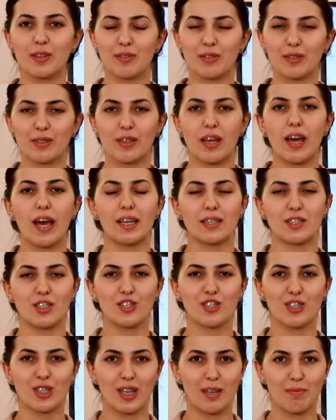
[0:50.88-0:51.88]
look at
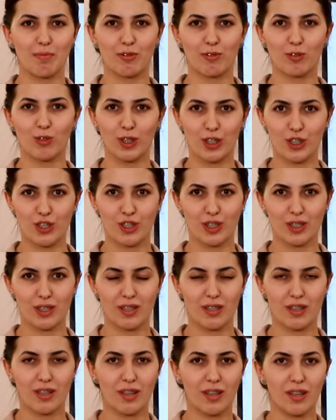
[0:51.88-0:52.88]
each type of question.
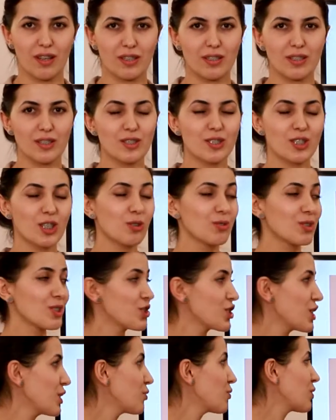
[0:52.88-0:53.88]
So the
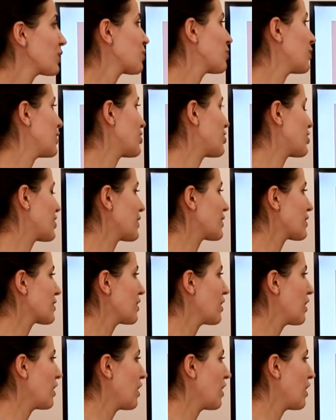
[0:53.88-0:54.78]
general questions.